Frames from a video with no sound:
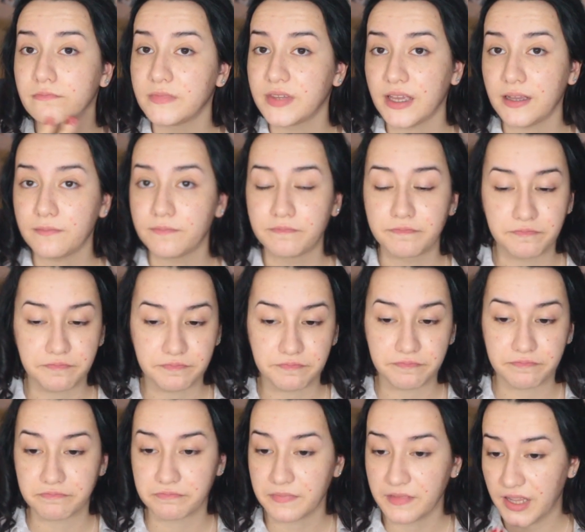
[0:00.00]
yeah,
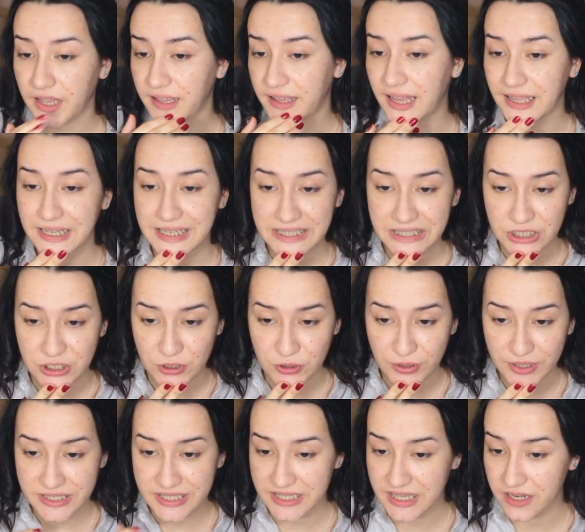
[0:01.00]
it got into
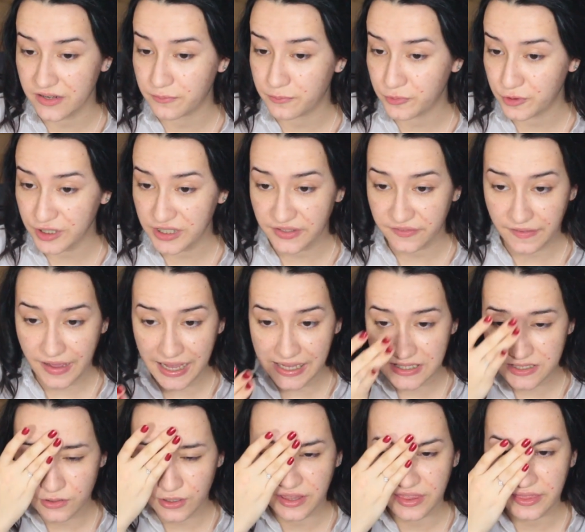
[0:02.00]
the skin pretty
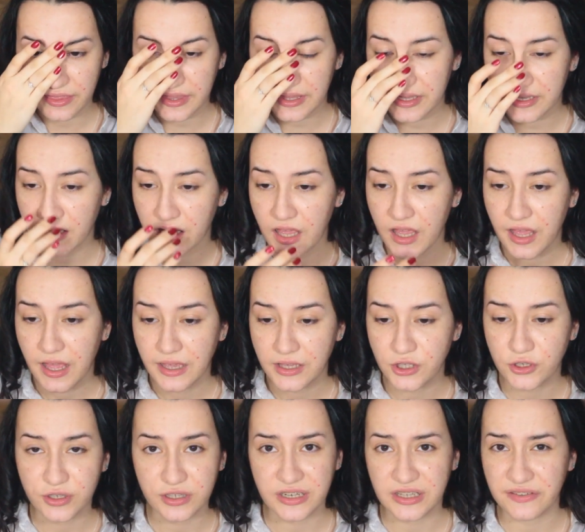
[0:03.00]
fast. So I think
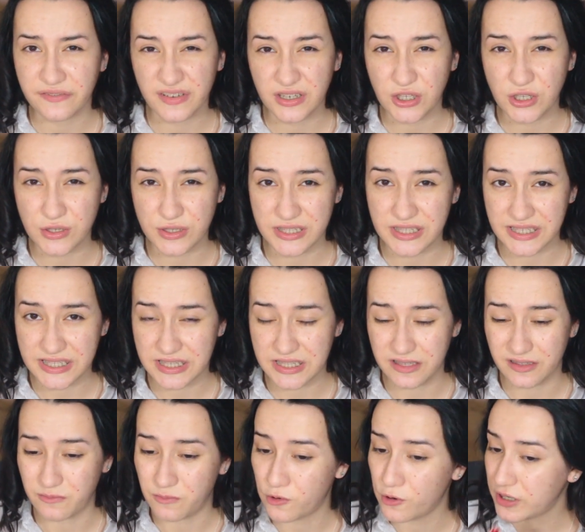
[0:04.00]
you could even use this in
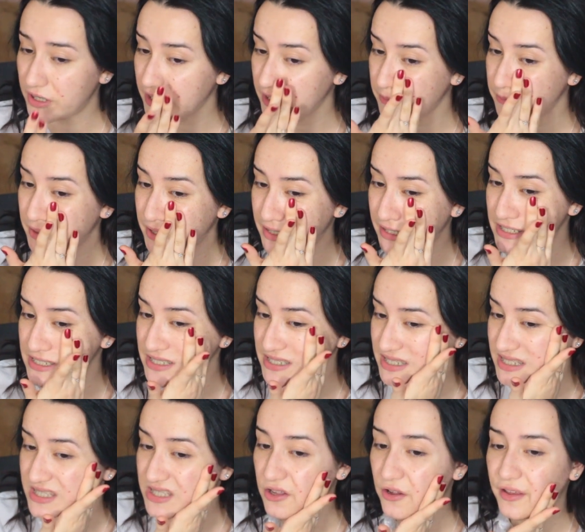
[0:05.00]
the morning because
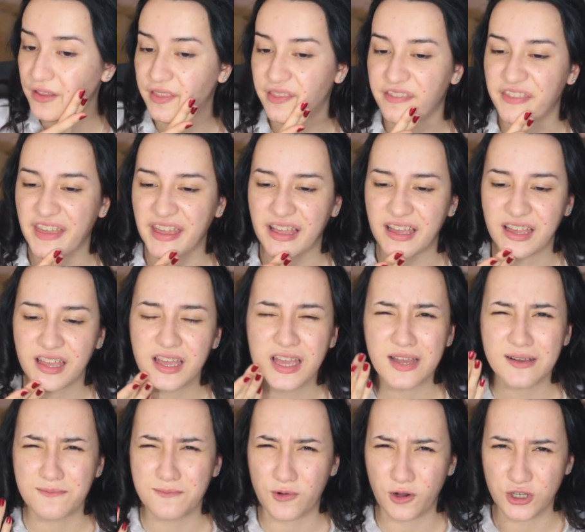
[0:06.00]
it's not a thick
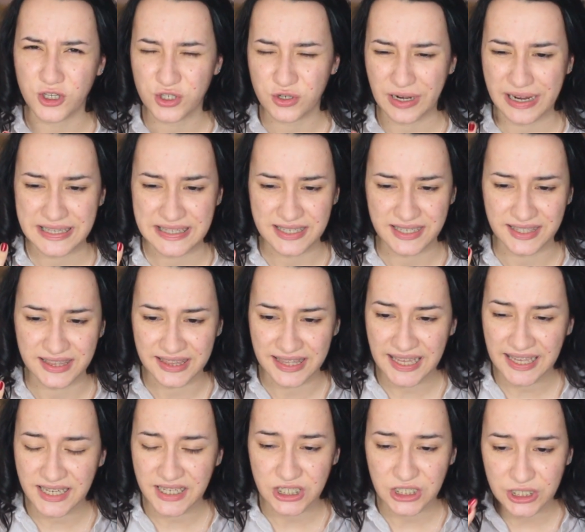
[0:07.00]
moisturizing
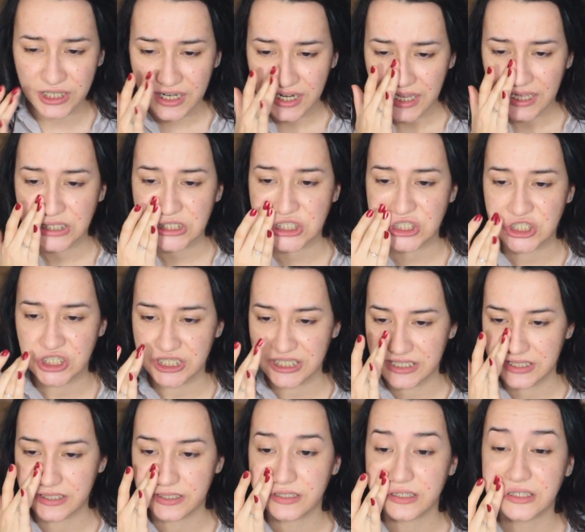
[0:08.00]
layer. It's just
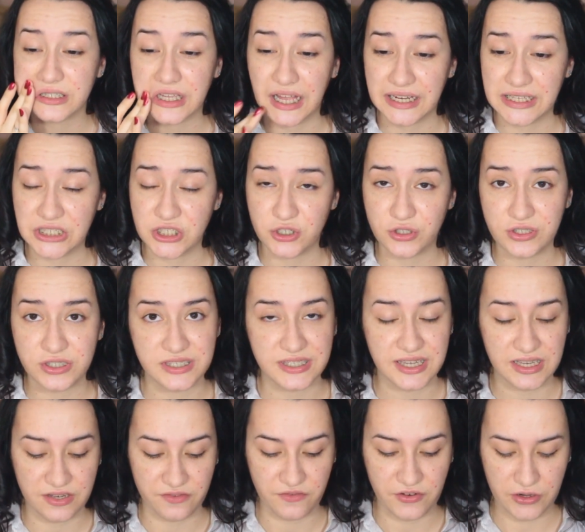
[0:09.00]
got into the
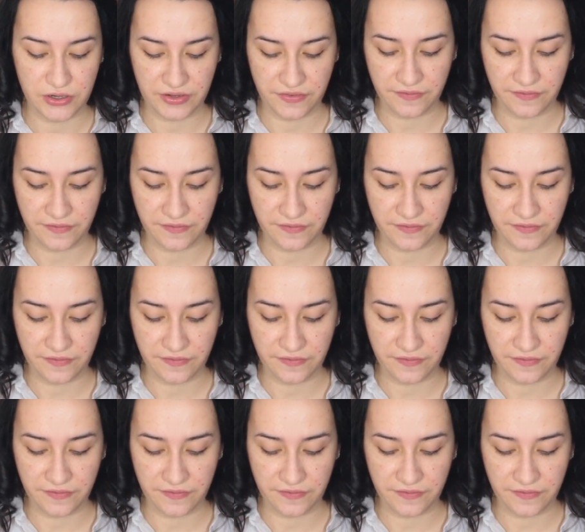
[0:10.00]
skin very